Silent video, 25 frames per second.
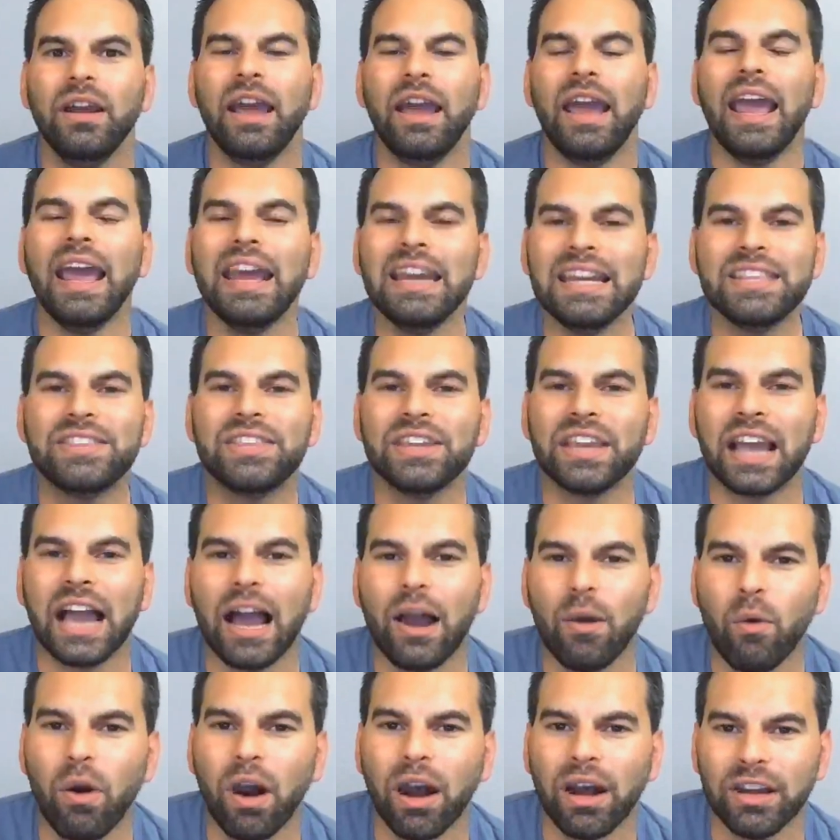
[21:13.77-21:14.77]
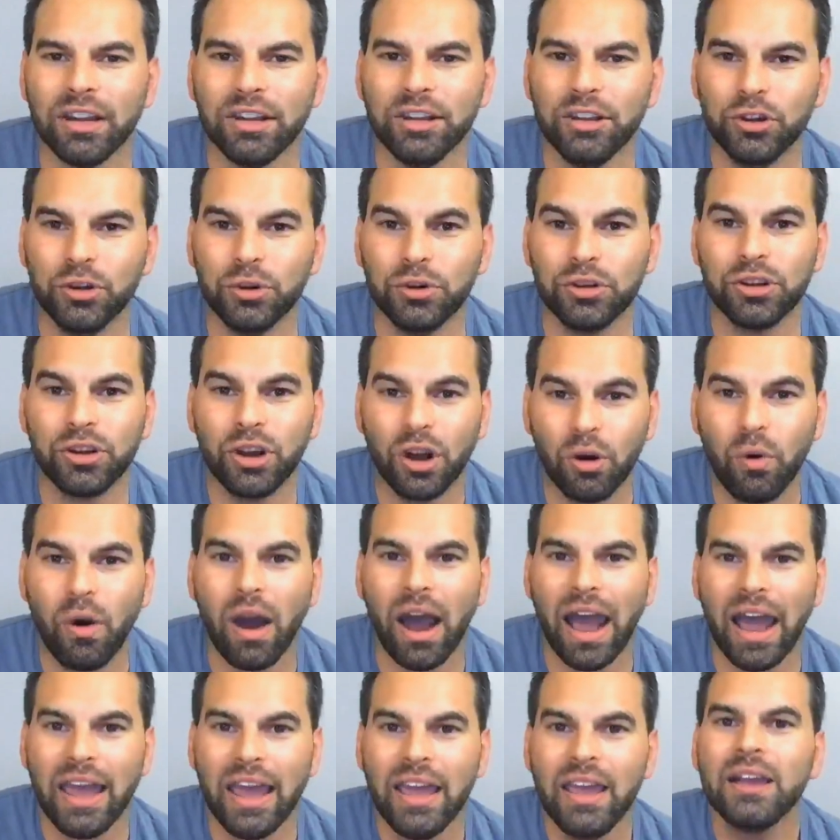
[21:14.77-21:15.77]
Anything I want to do. You know
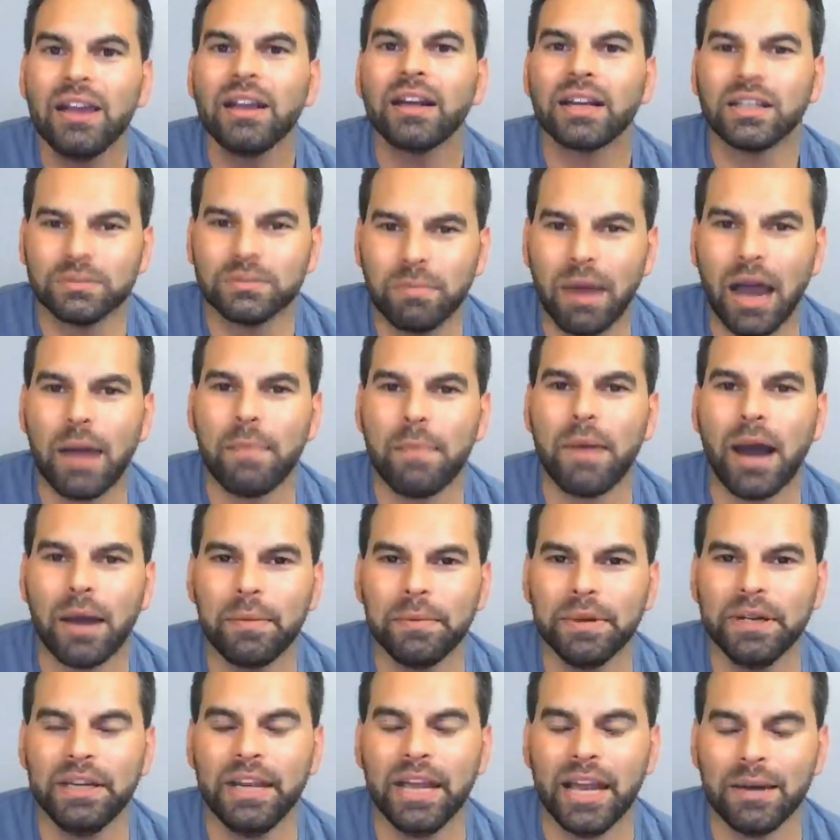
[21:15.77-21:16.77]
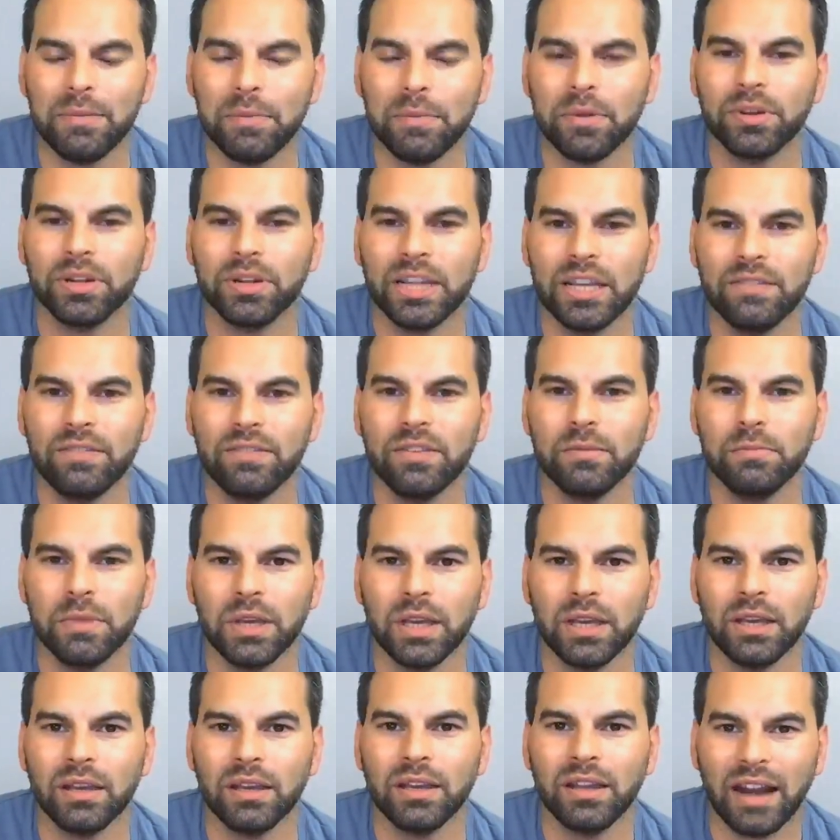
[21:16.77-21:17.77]
why? Because my mom and dad believe in
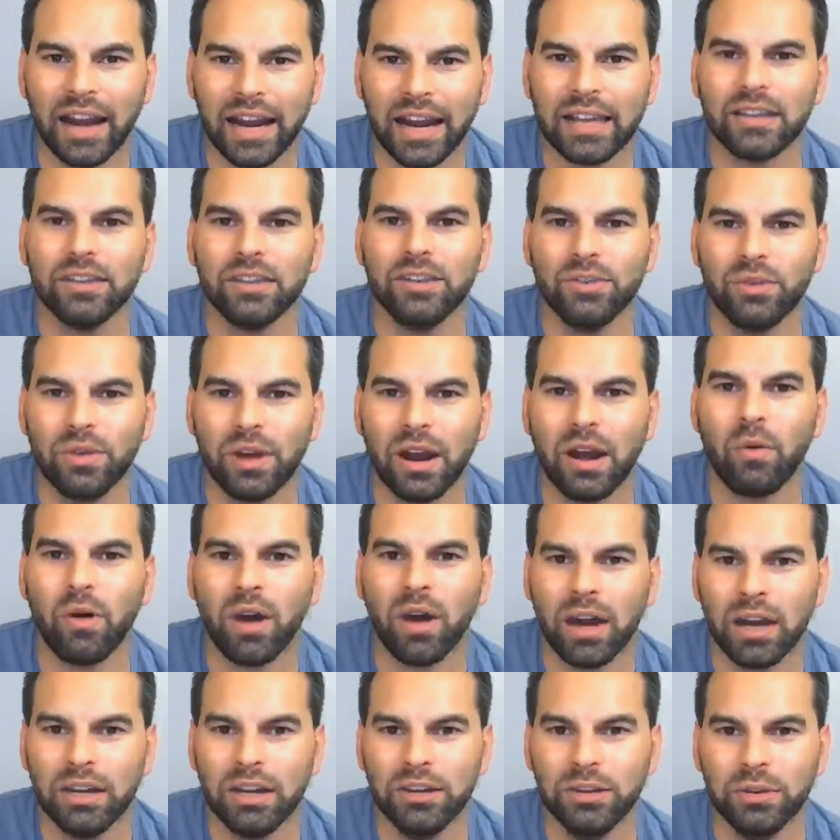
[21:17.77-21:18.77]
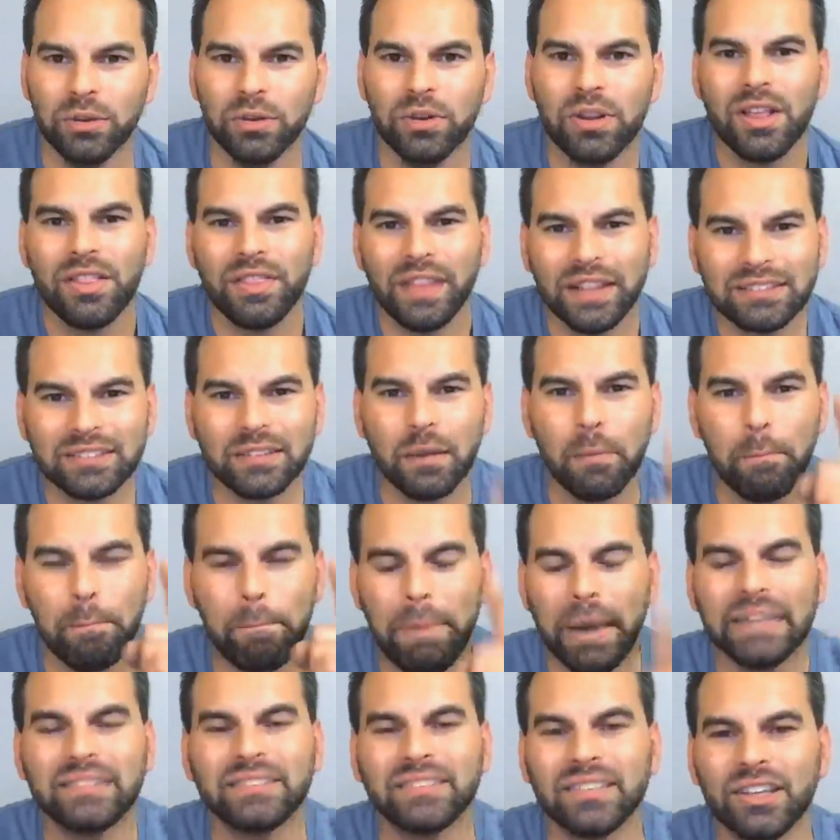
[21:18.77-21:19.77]
me. And I can do what I want to do. That's the
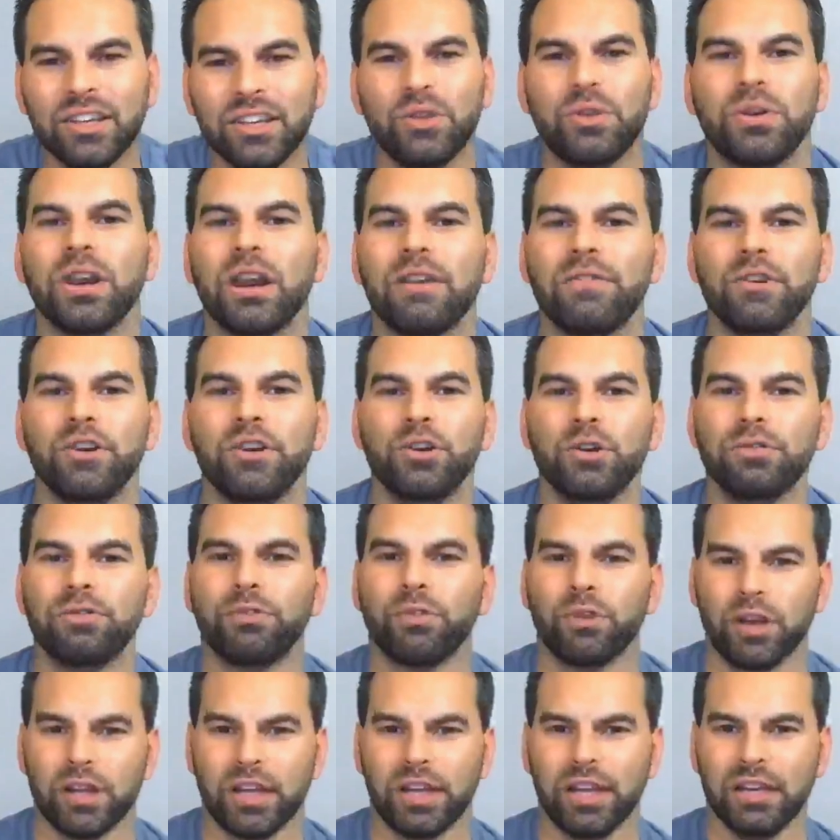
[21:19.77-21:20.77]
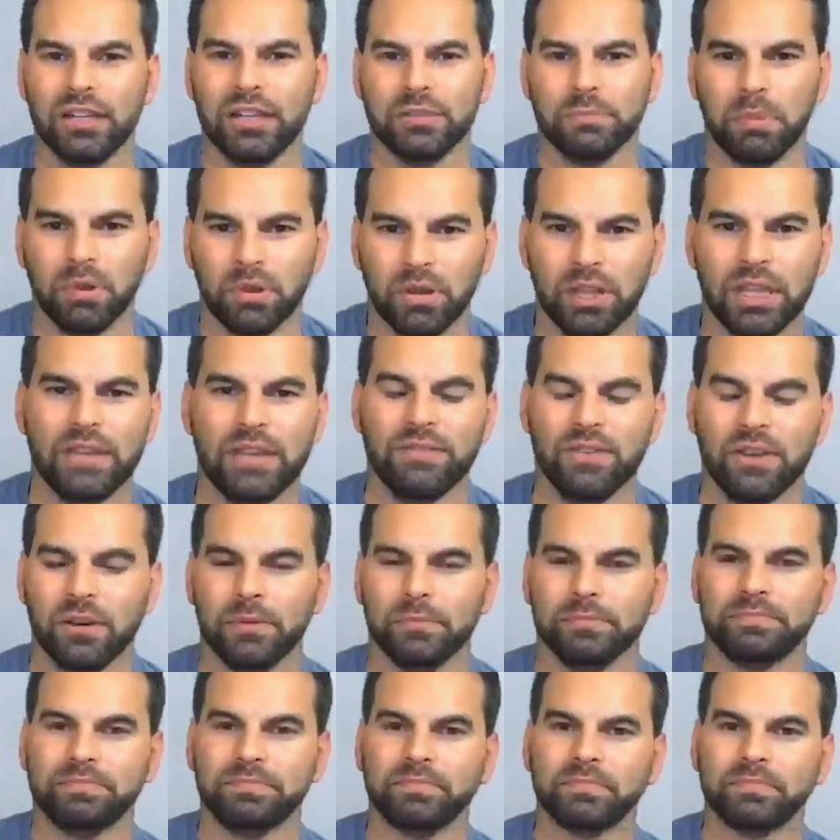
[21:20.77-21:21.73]
best thing you can ever do for a kid is believe in them.